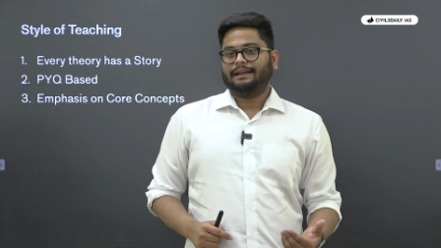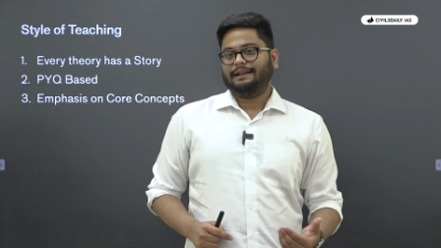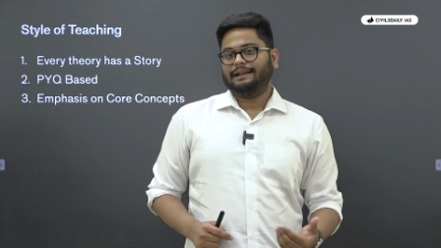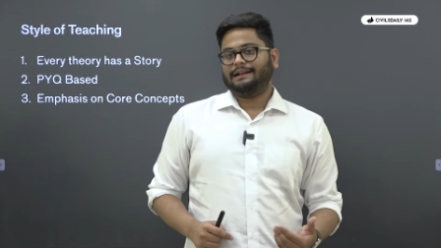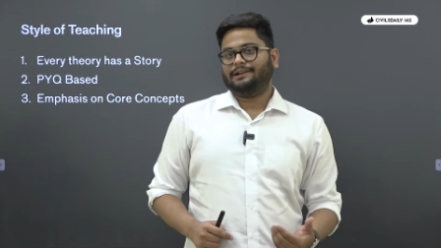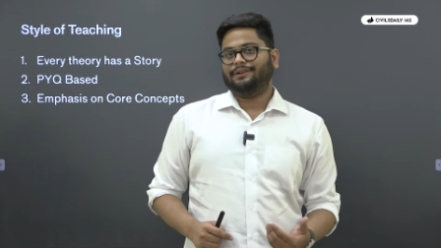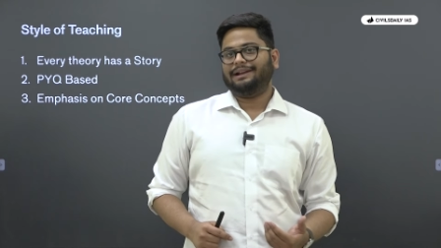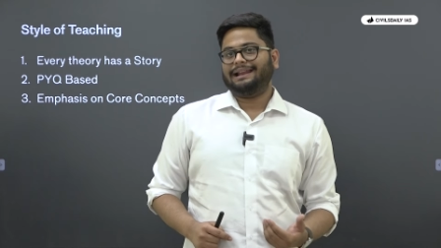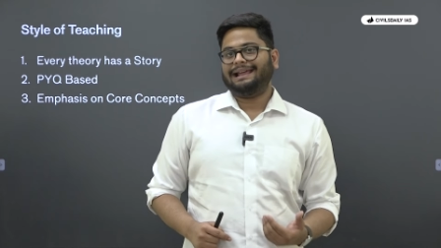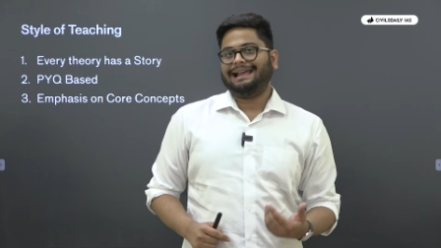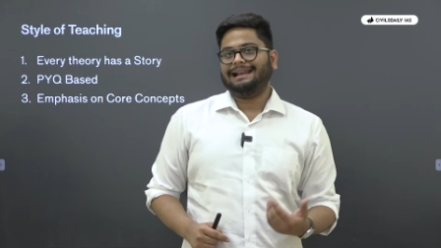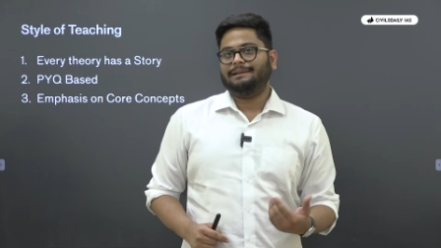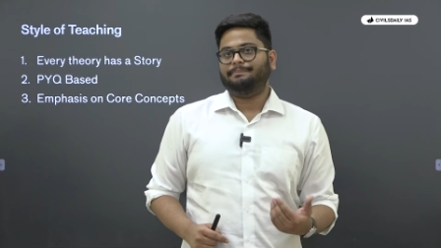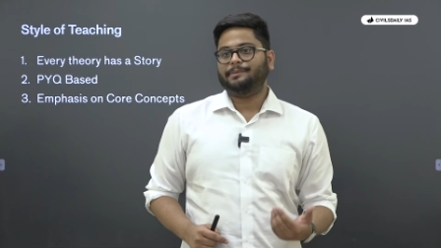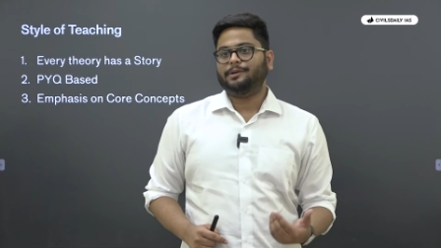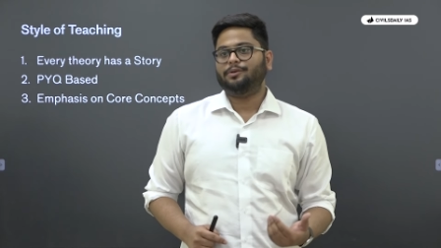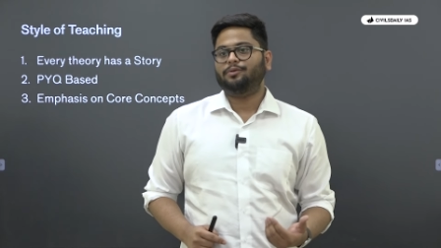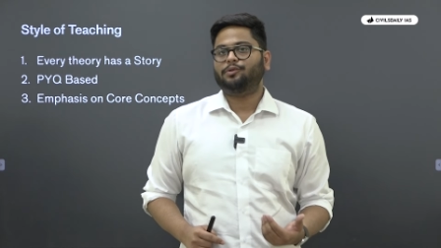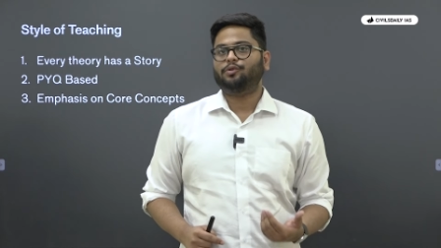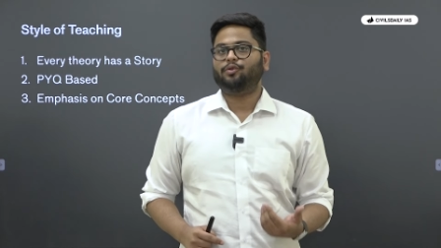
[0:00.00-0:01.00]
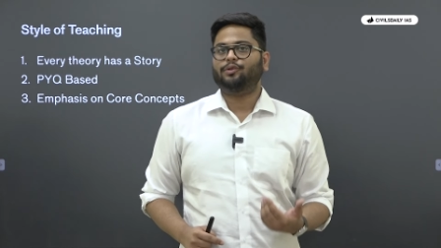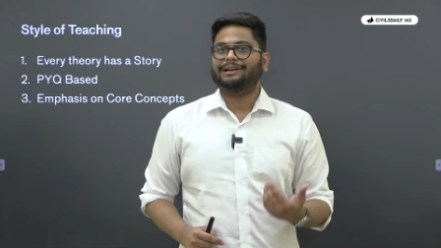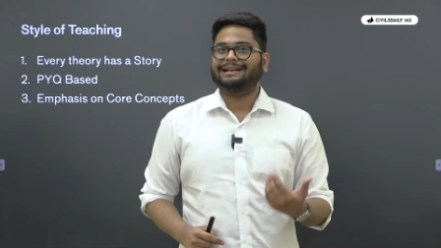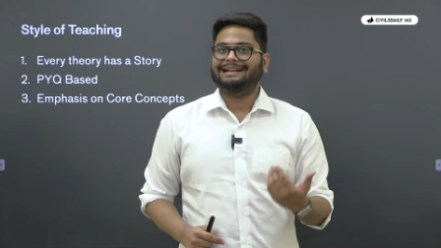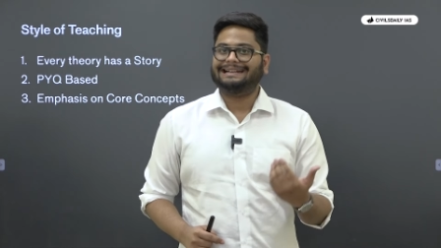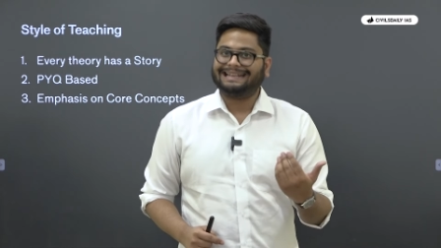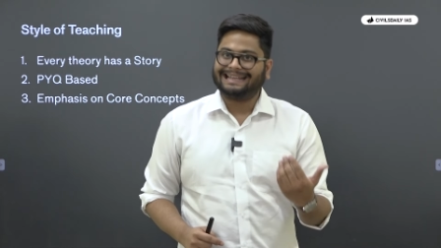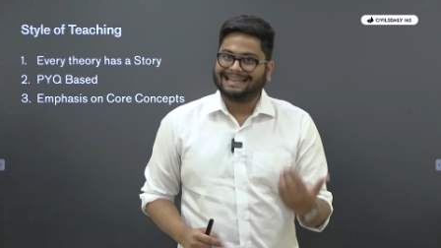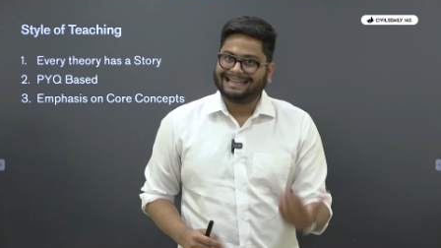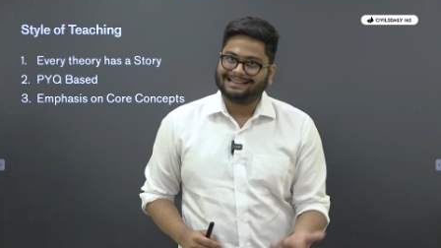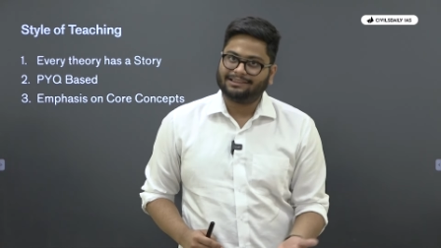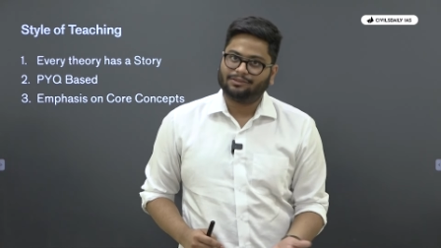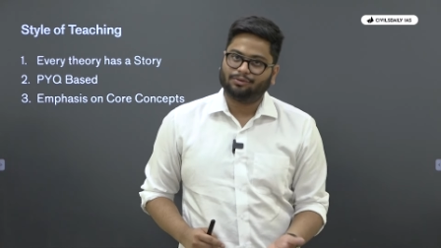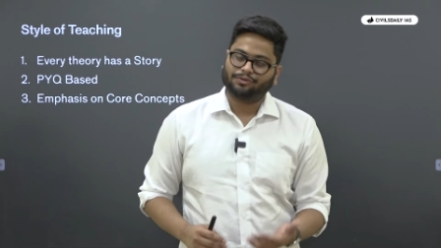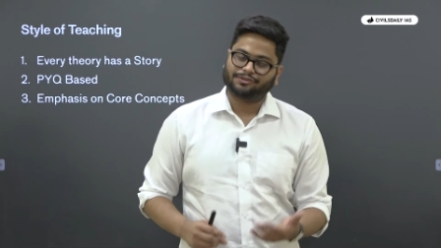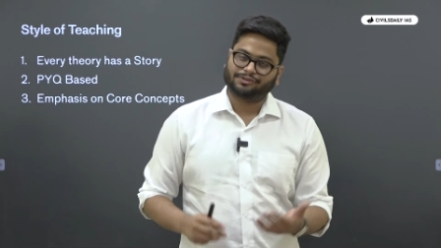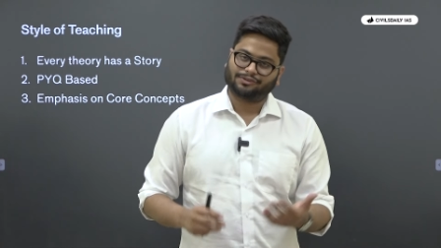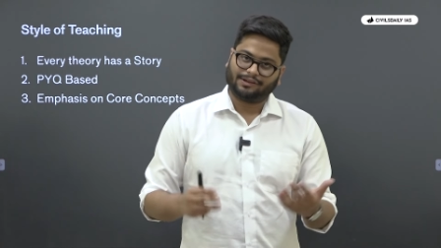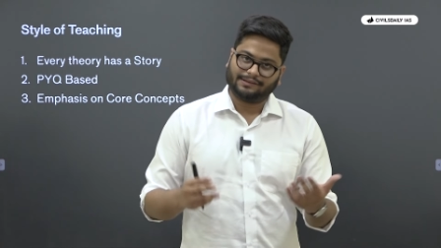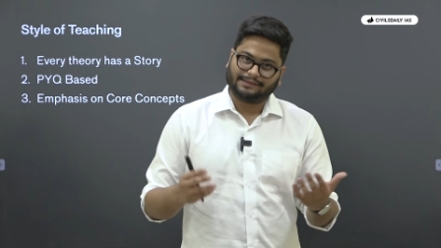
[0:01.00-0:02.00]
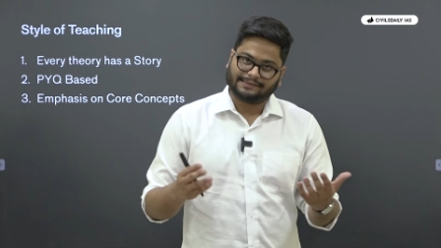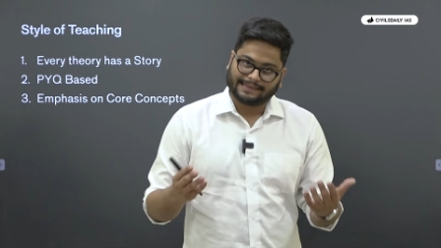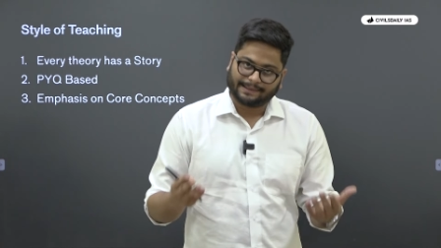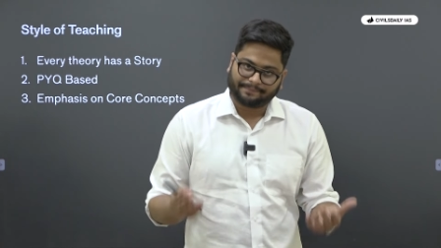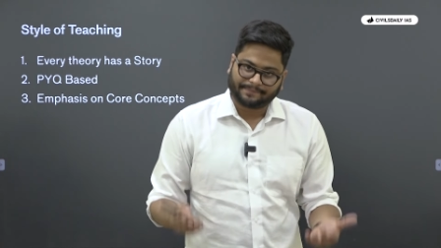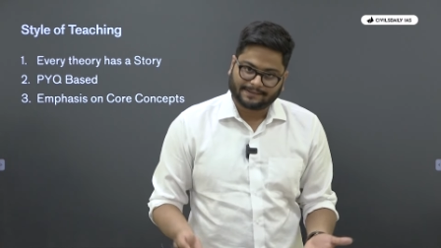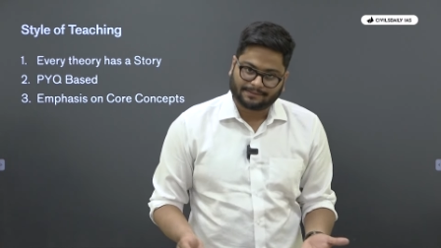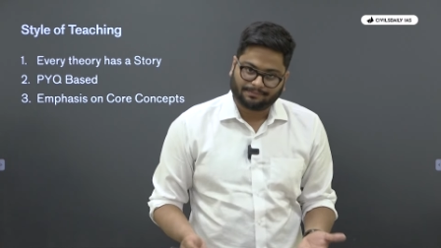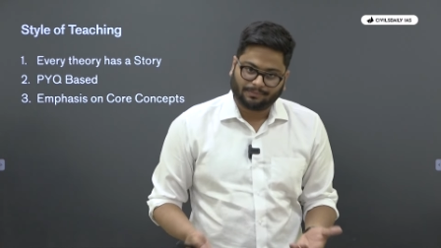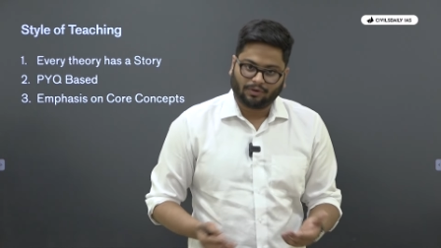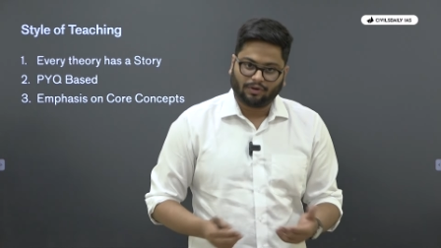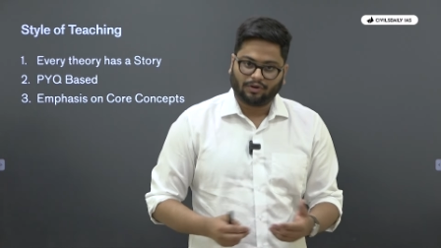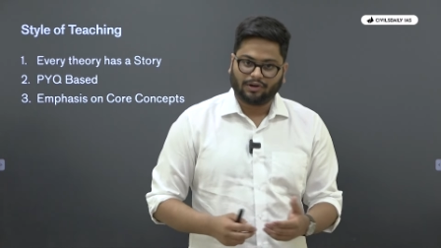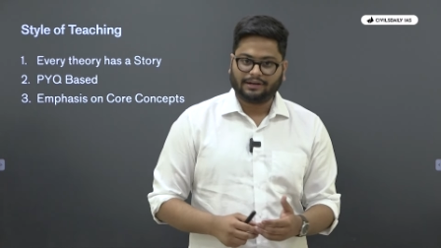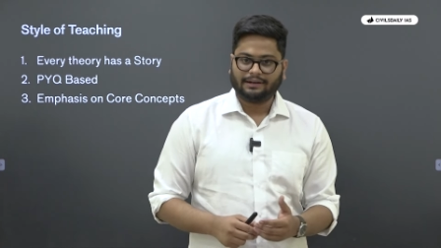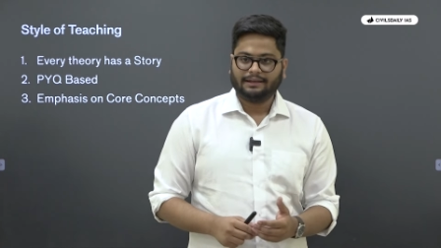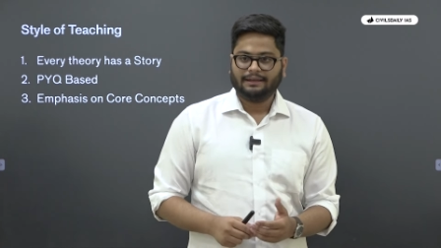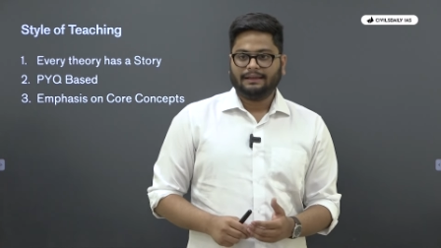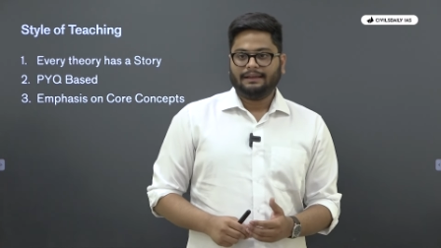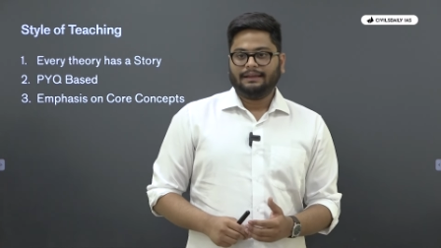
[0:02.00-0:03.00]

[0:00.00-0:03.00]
It will help you to retain those concepts more.